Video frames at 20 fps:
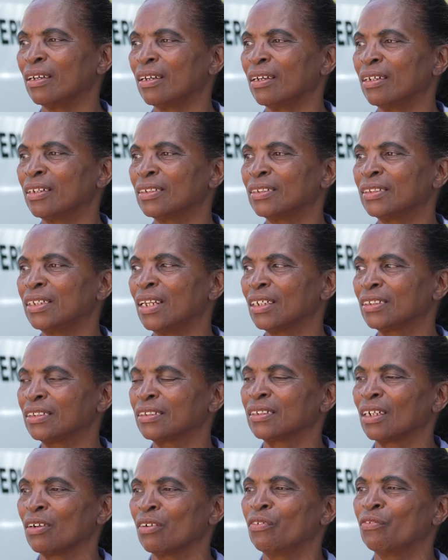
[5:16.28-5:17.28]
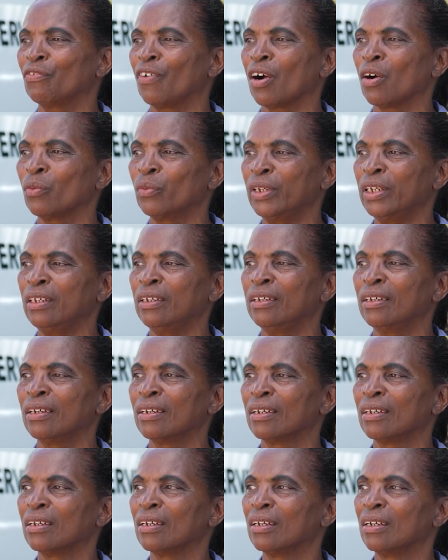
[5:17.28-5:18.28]
It is necessary for we
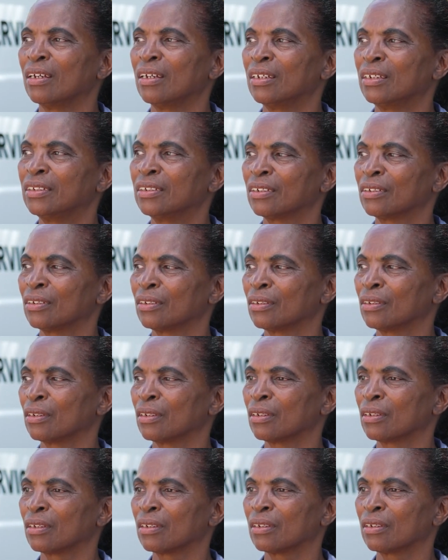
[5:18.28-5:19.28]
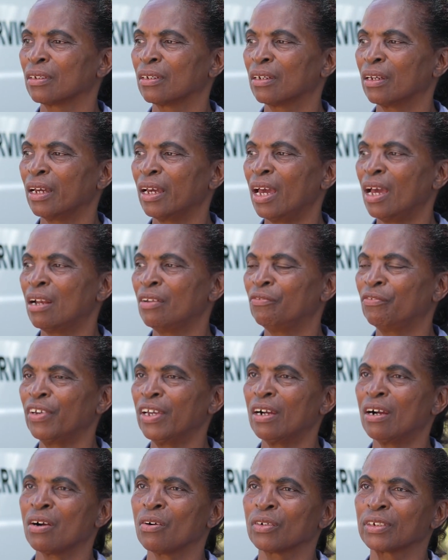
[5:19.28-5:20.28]
to
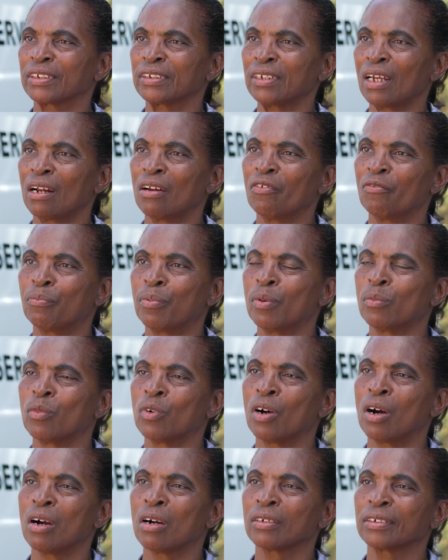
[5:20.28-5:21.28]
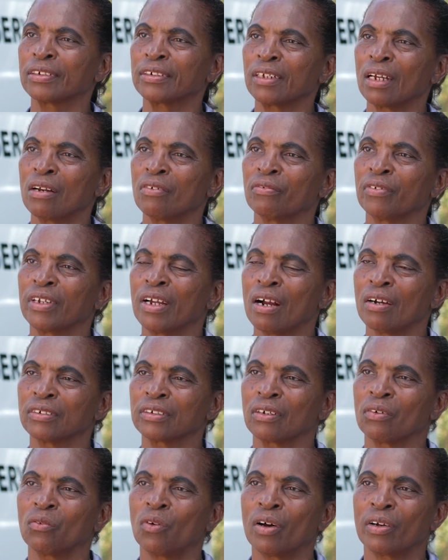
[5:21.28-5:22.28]
elevate ourselves, promote ourselves
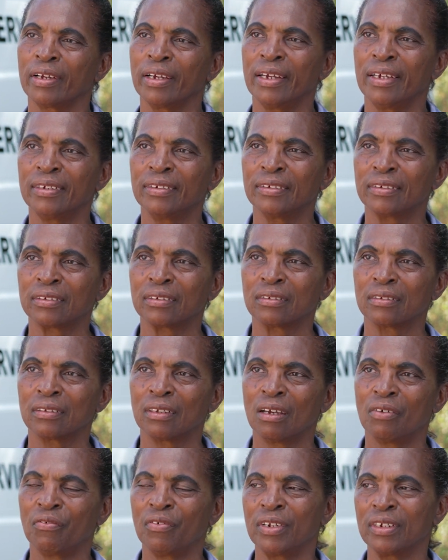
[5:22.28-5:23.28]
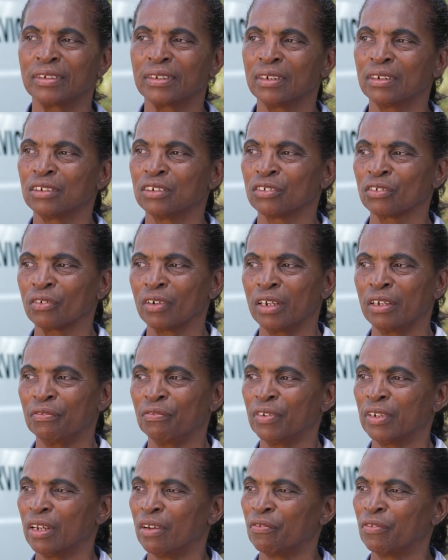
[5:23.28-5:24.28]
regardless of what it is. If it is in
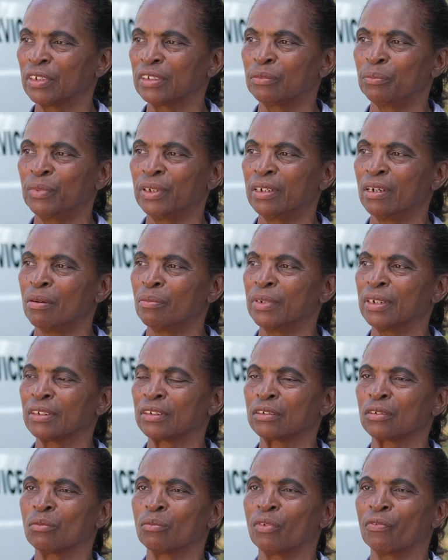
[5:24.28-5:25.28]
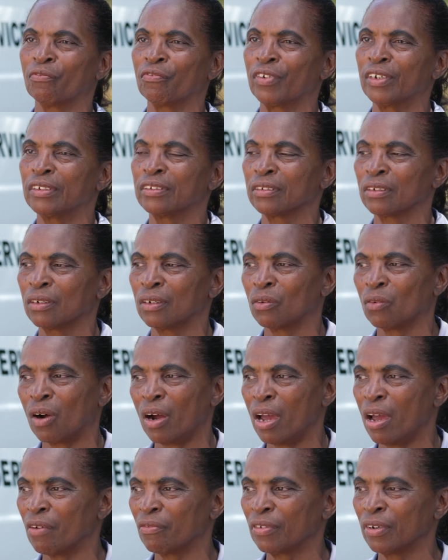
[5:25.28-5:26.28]
driving, if it is becoming a supervisor or
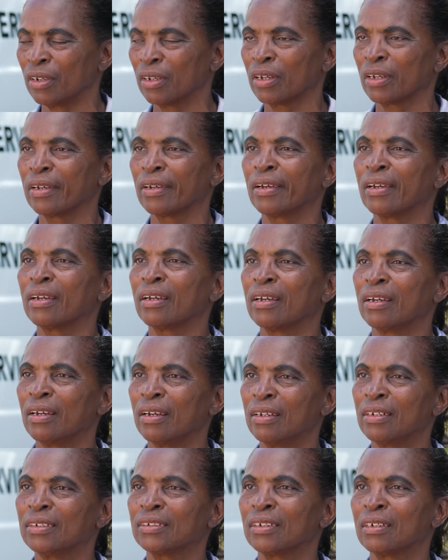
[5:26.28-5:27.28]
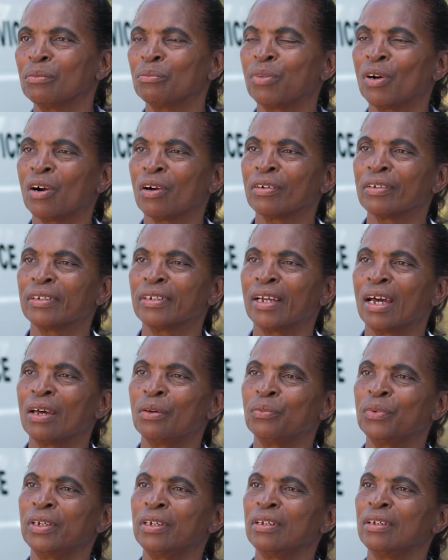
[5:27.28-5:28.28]
whatever, it is important
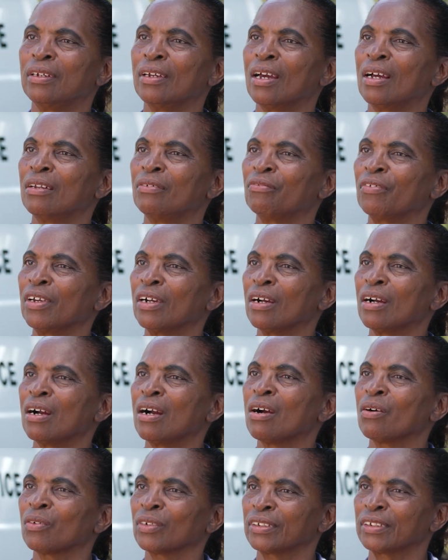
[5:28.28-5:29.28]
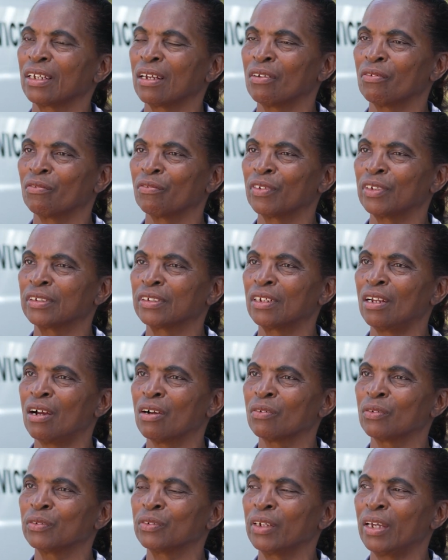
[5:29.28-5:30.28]
that we elevate ourselves. As
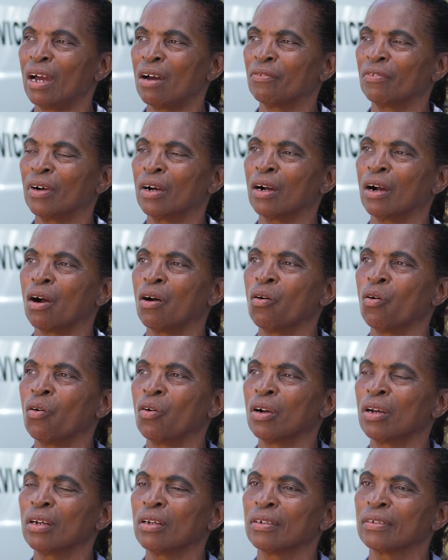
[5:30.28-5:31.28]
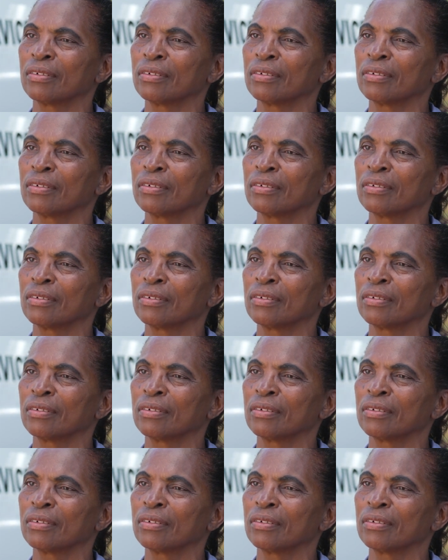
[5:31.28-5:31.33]
long as we have a goal,